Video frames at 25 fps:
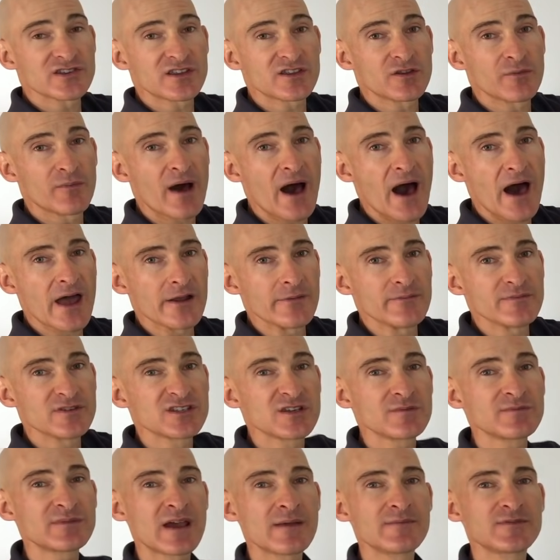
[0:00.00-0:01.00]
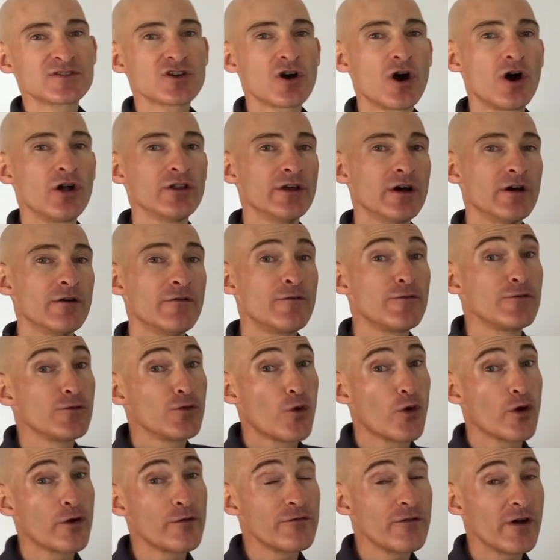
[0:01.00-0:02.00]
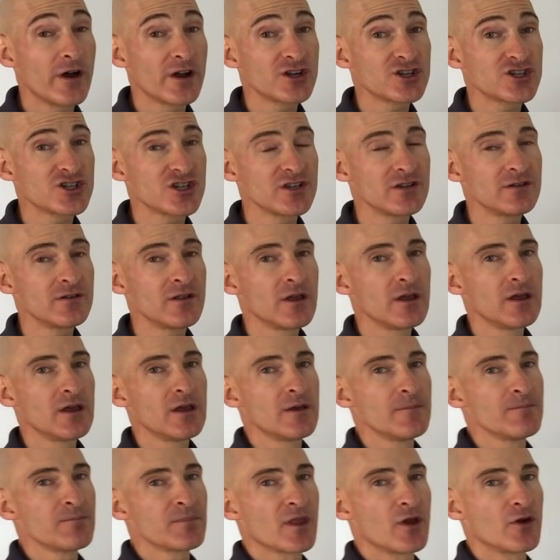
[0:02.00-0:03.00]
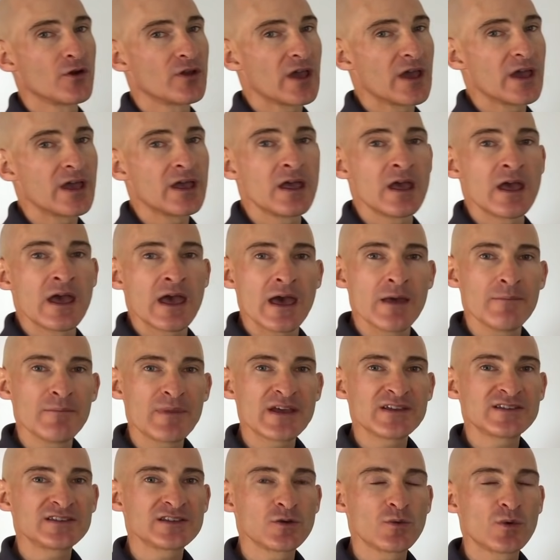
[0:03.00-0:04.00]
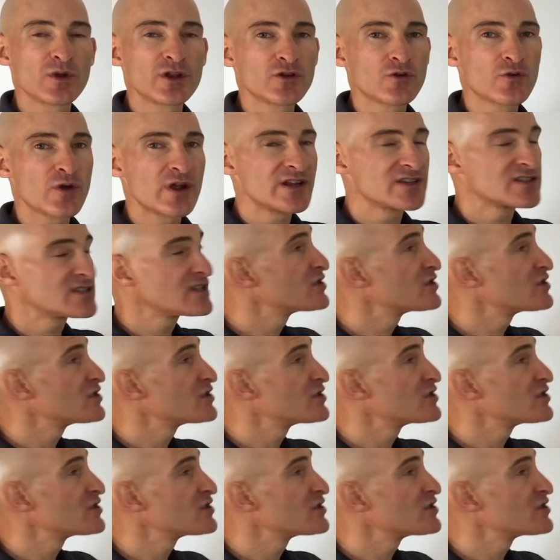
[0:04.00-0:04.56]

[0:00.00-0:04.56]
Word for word: at the bottom, sometimes called a floor function, okay, and basically what a greatest